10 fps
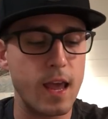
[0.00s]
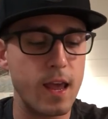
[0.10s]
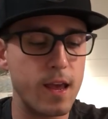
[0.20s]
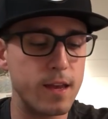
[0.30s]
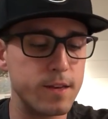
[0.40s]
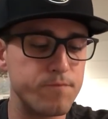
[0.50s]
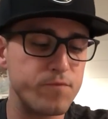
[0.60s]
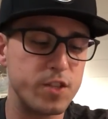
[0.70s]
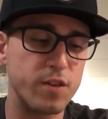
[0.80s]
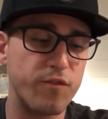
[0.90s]
And
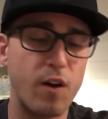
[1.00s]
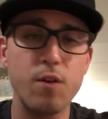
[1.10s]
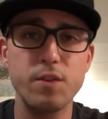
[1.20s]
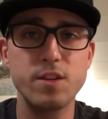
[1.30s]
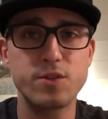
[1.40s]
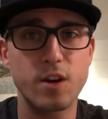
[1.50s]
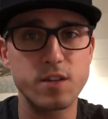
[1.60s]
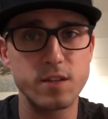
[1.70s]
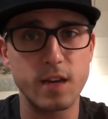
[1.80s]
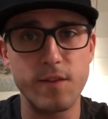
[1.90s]
just follow the
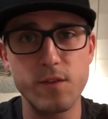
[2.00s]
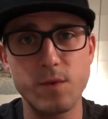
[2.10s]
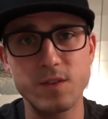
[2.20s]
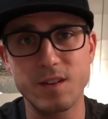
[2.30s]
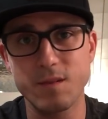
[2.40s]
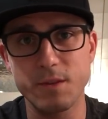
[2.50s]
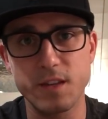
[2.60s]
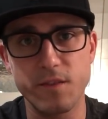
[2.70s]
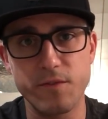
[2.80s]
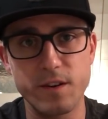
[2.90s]
instructions. Everyone's a little bit
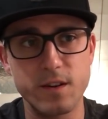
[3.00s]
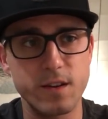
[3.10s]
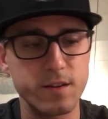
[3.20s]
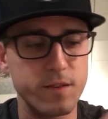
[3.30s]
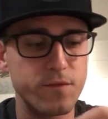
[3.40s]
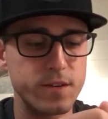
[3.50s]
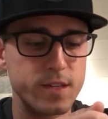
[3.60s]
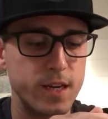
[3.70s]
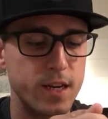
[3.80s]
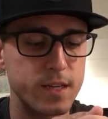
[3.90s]
different. They're
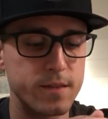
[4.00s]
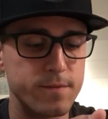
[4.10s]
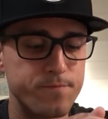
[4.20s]
different uh,